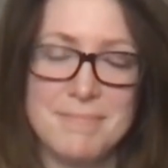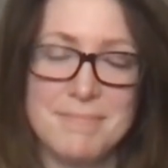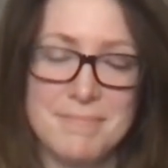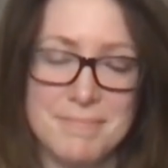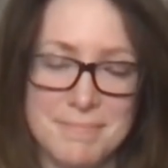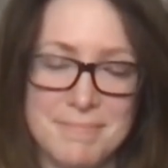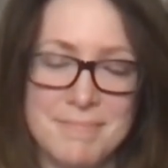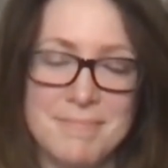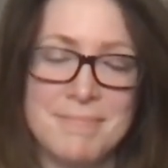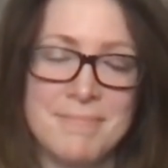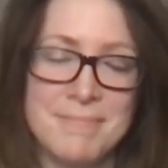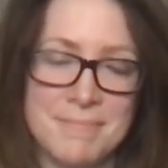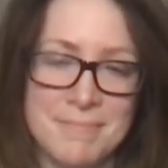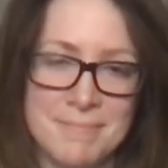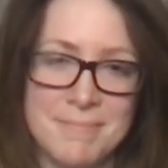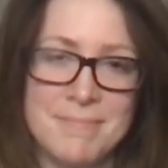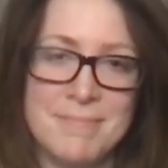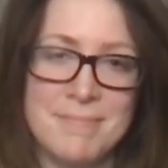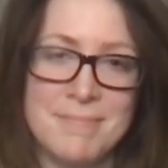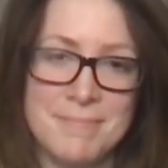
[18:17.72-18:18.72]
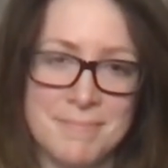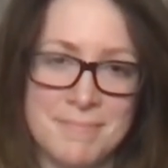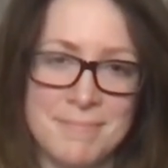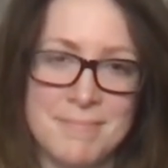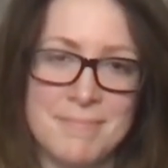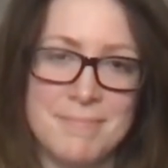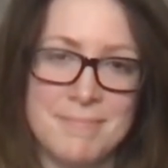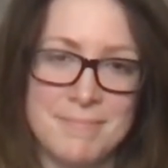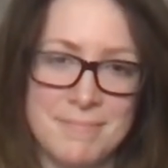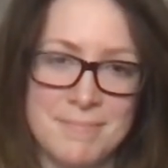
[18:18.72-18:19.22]

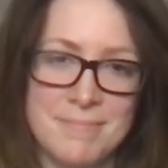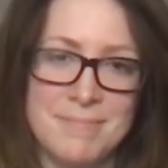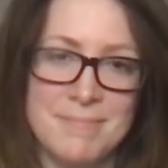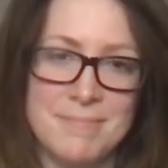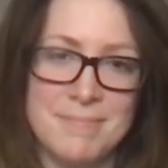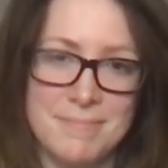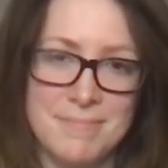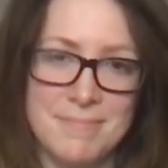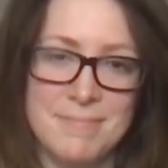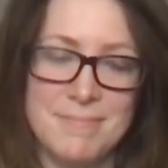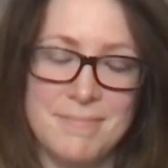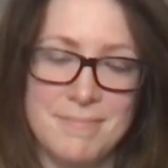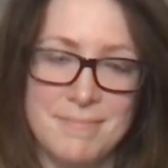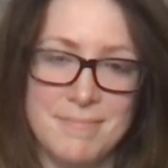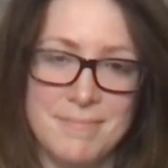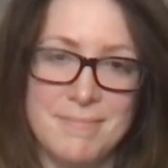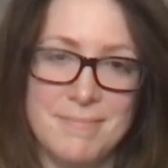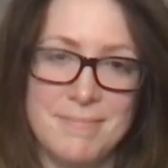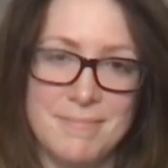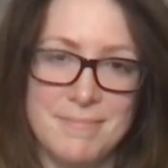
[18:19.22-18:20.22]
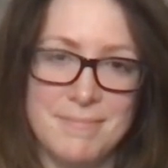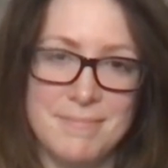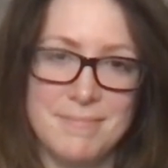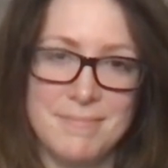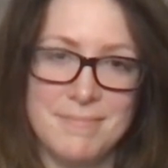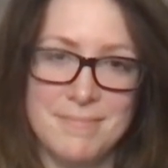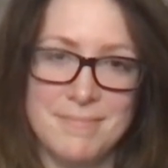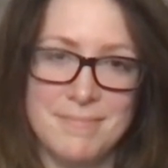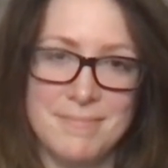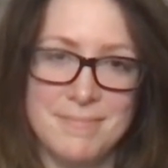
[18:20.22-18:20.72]

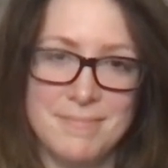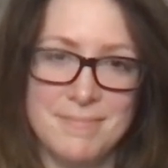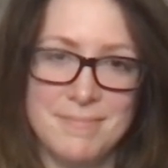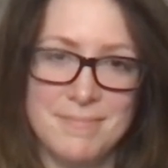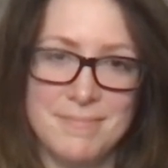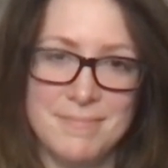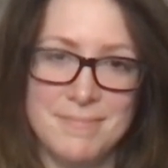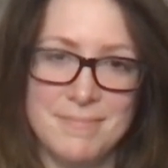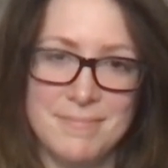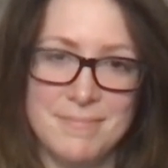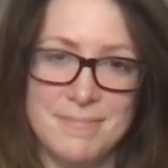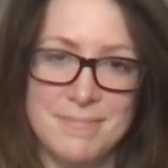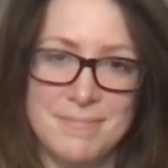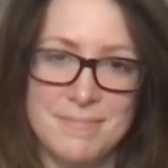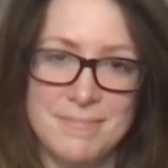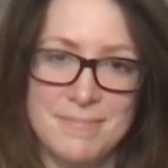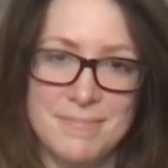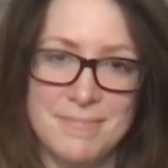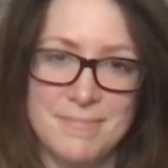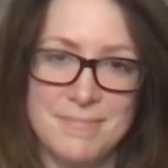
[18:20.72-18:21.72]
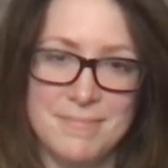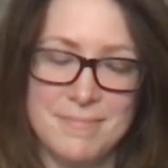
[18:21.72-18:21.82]
(silent)